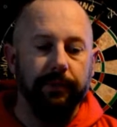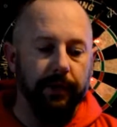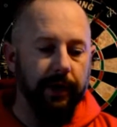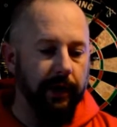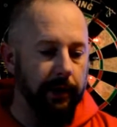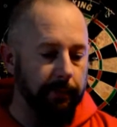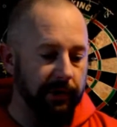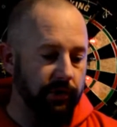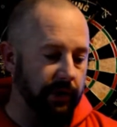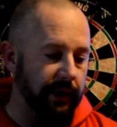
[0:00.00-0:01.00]
tonight I'm going to be
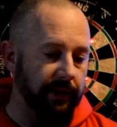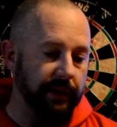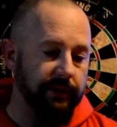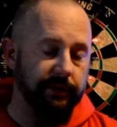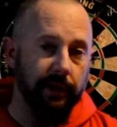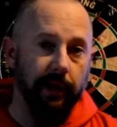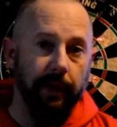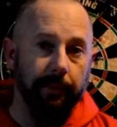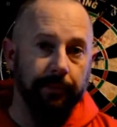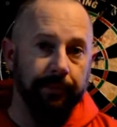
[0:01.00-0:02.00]
trying this.
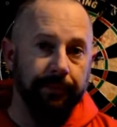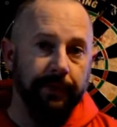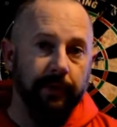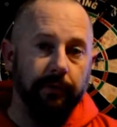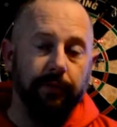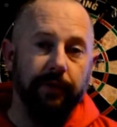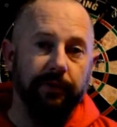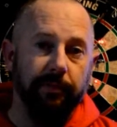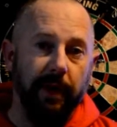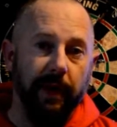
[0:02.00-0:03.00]
Um, friends
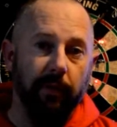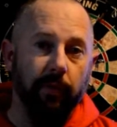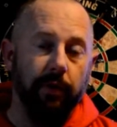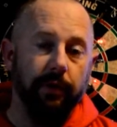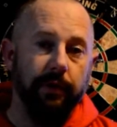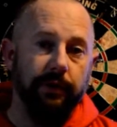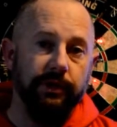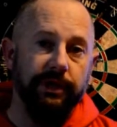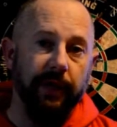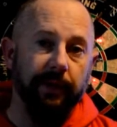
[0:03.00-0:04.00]
of mine at work,
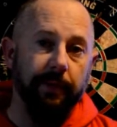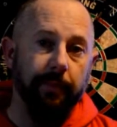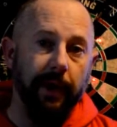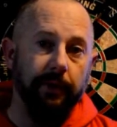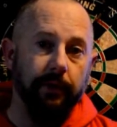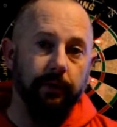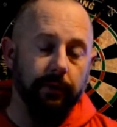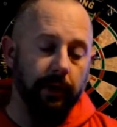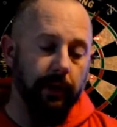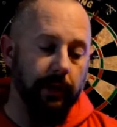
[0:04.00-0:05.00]
Shelly and
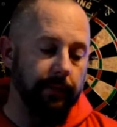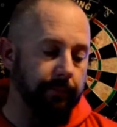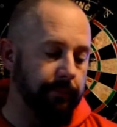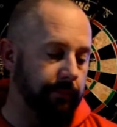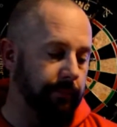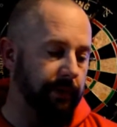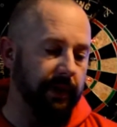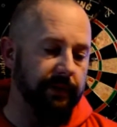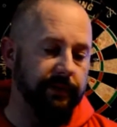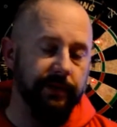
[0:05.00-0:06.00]
Michael, um,
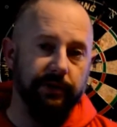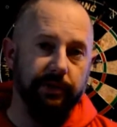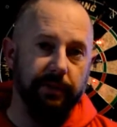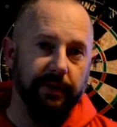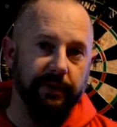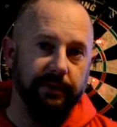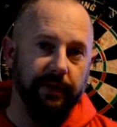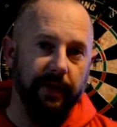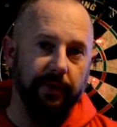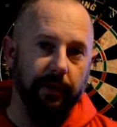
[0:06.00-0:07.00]
brought this in to me. They
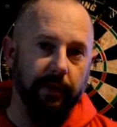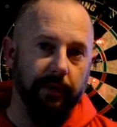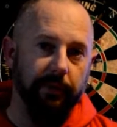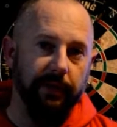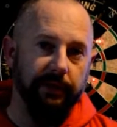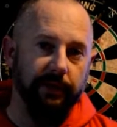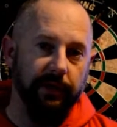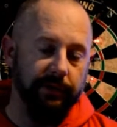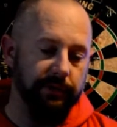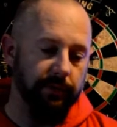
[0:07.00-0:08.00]
said they thought of me when they saw it
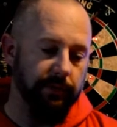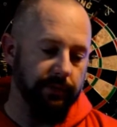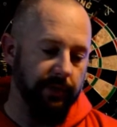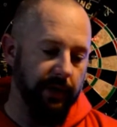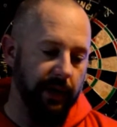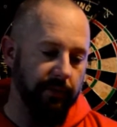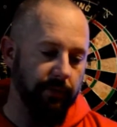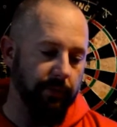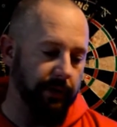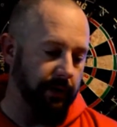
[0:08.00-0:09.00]
at the store, so they got it
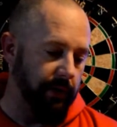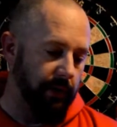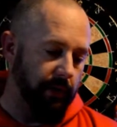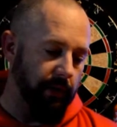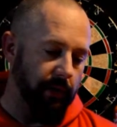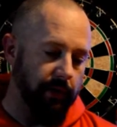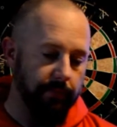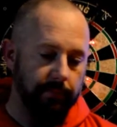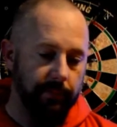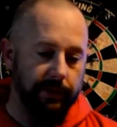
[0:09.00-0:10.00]
for me. Um,
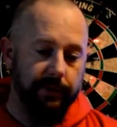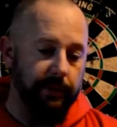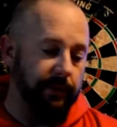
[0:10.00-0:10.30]
it's